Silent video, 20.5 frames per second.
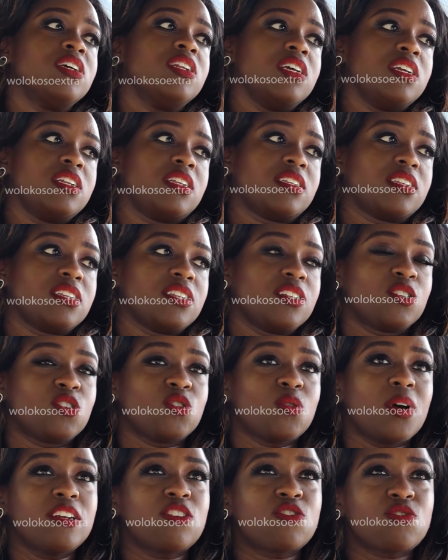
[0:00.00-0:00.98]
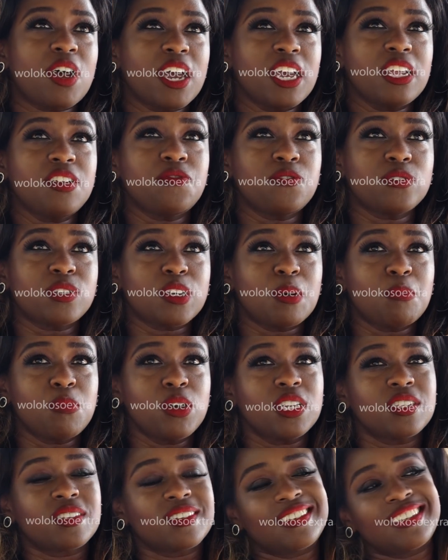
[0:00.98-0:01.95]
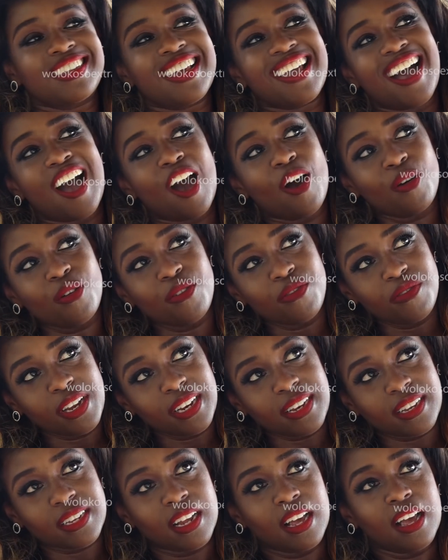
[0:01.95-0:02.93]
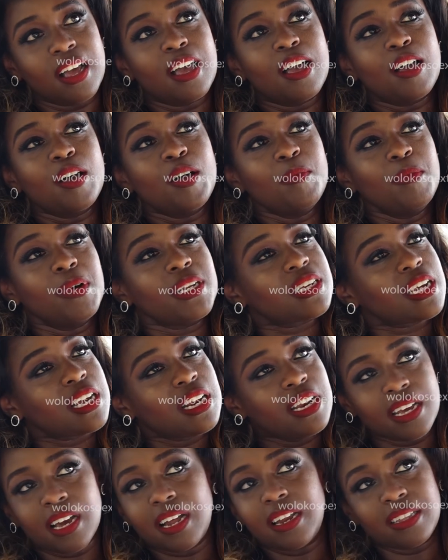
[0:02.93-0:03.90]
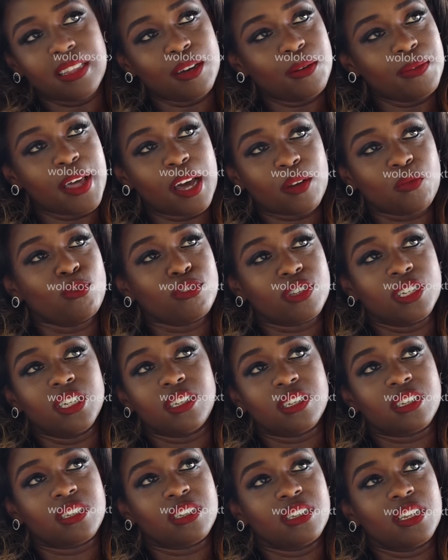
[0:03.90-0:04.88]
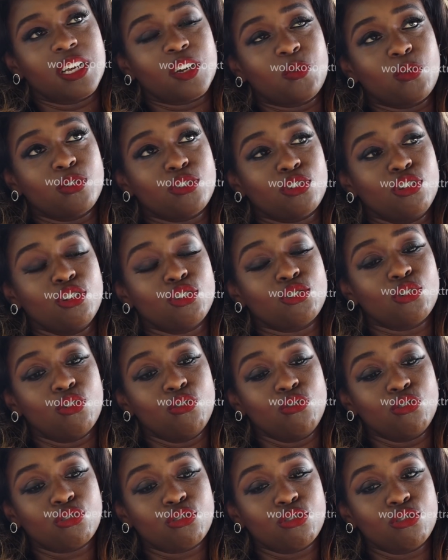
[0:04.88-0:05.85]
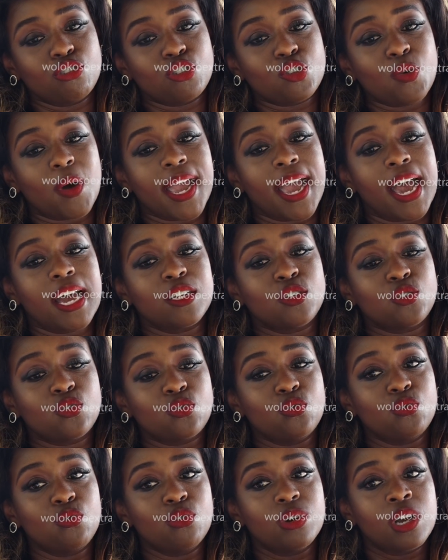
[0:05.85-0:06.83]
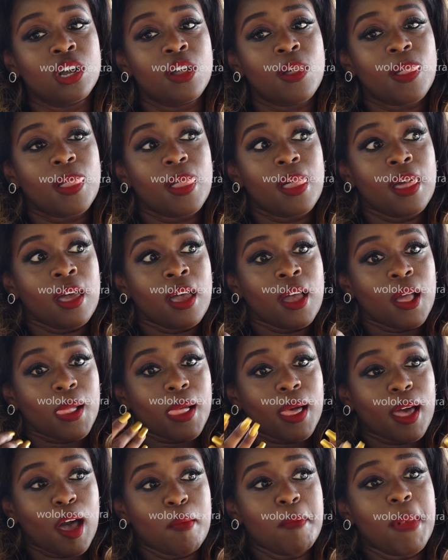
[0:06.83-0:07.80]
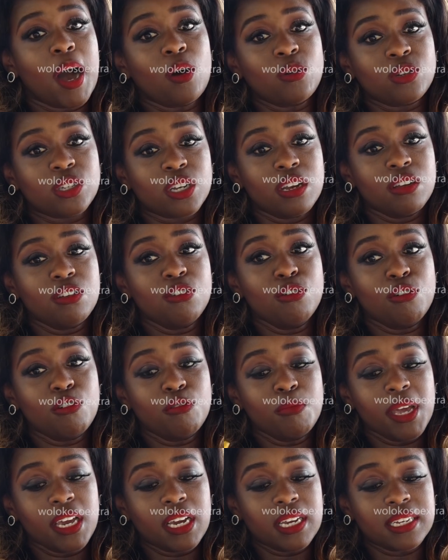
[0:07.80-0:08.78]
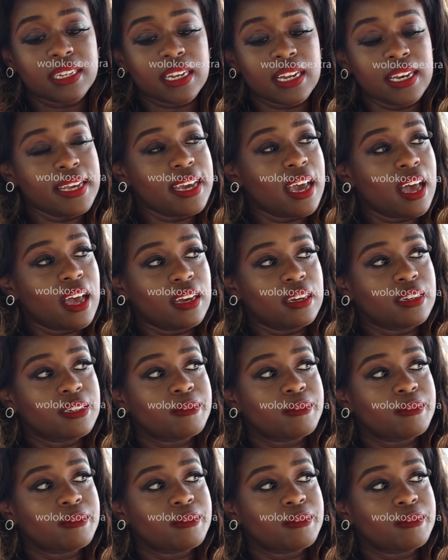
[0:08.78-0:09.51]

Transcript: in it. So I tried for some weeks to stay out of it, but clearly that wasn't the solution. So I had to come out and, you know, make it clear